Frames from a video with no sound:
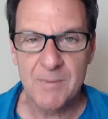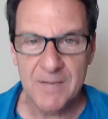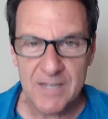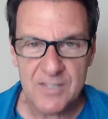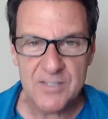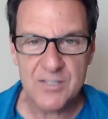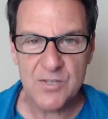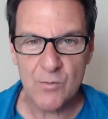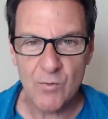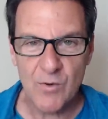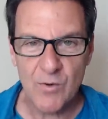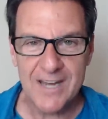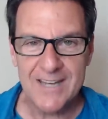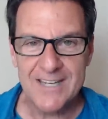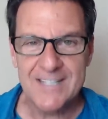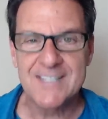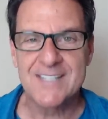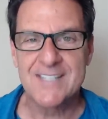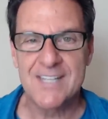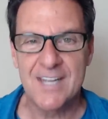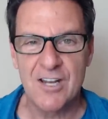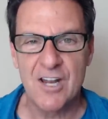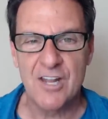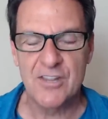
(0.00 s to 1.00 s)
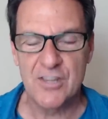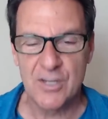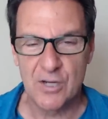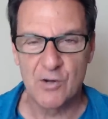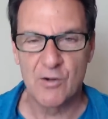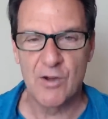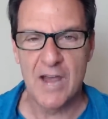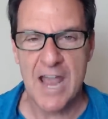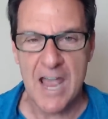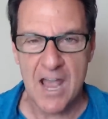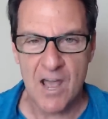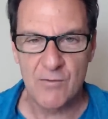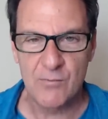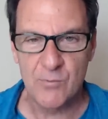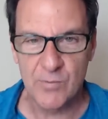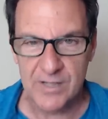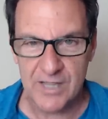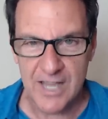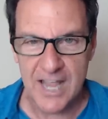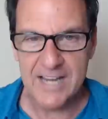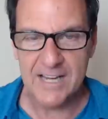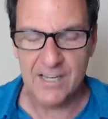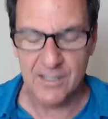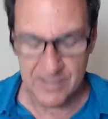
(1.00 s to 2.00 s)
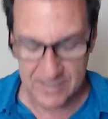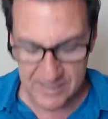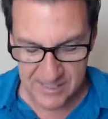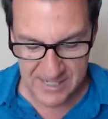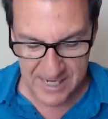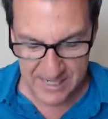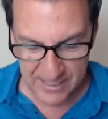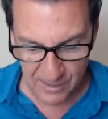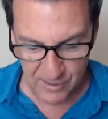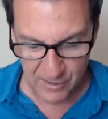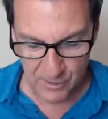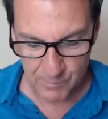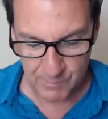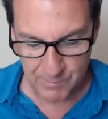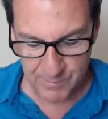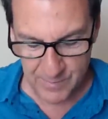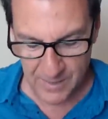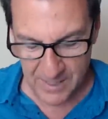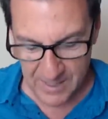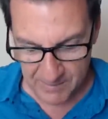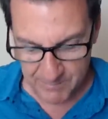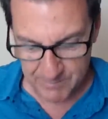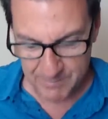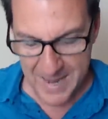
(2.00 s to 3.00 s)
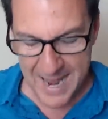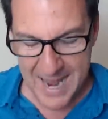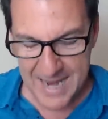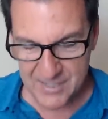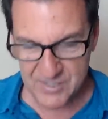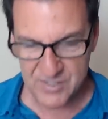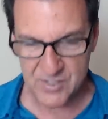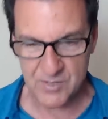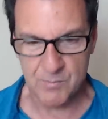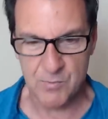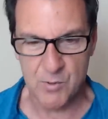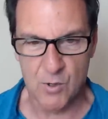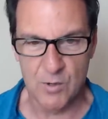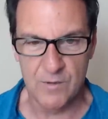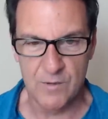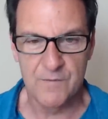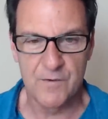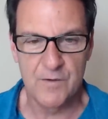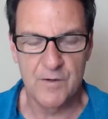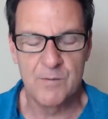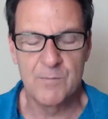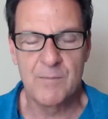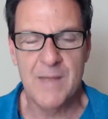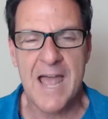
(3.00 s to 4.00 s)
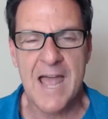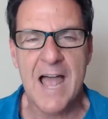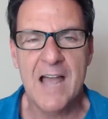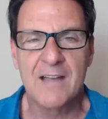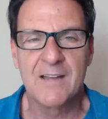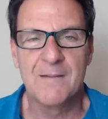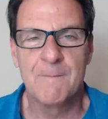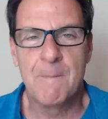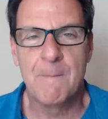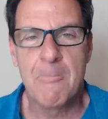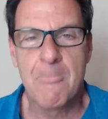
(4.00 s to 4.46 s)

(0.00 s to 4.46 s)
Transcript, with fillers: but it's a way to sit on the ground with like a it's like a little uh, back support for your back.